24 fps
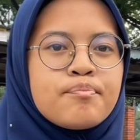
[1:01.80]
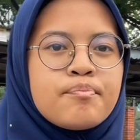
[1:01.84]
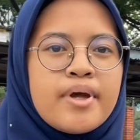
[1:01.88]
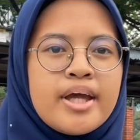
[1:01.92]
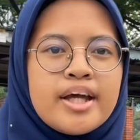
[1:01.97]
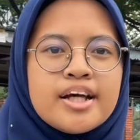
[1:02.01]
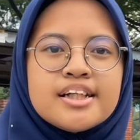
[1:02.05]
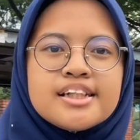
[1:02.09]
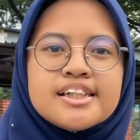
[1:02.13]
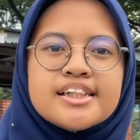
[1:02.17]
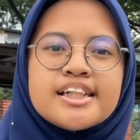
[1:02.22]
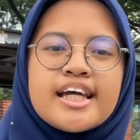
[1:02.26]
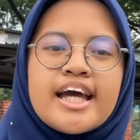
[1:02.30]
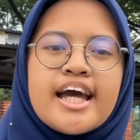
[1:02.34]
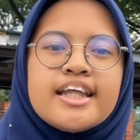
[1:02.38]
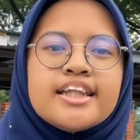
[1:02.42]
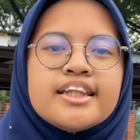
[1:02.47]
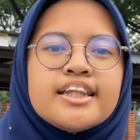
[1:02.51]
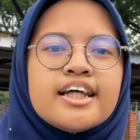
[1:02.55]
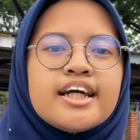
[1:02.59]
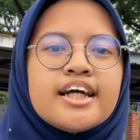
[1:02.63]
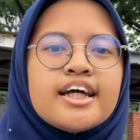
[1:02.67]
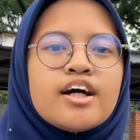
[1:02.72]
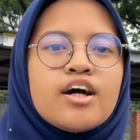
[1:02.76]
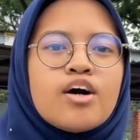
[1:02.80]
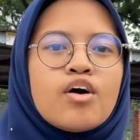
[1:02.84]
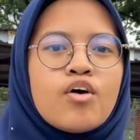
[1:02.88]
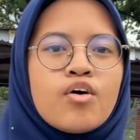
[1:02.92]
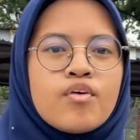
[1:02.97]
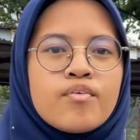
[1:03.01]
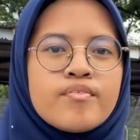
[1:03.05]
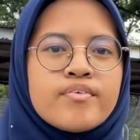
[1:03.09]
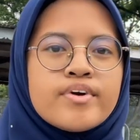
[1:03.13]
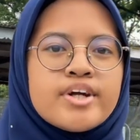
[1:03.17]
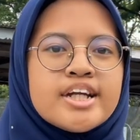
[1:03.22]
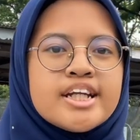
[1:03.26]
males and the
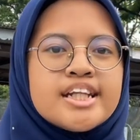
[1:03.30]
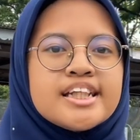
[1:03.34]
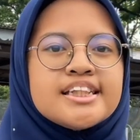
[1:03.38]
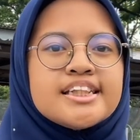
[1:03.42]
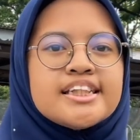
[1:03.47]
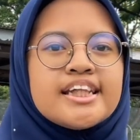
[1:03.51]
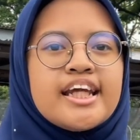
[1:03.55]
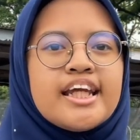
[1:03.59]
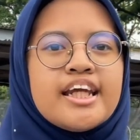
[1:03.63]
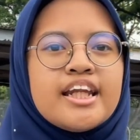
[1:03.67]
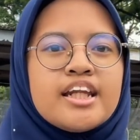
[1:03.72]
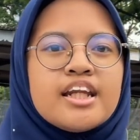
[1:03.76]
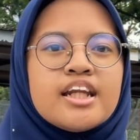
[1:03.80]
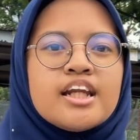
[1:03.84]
ovaries in